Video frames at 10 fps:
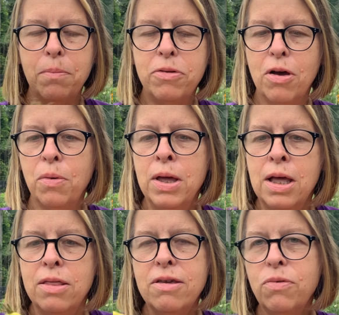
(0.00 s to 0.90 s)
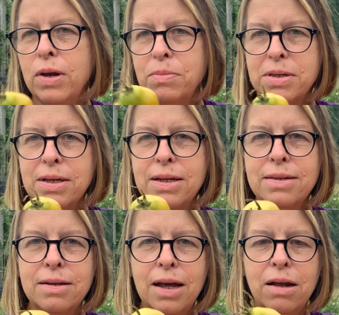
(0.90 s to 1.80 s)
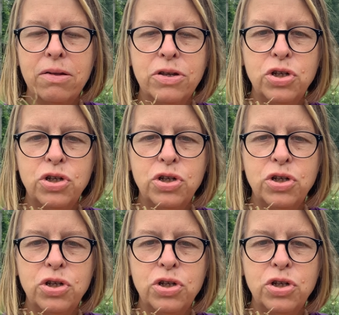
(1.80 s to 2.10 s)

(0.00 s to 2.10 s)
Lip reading: So this one I'm just going to sit out on the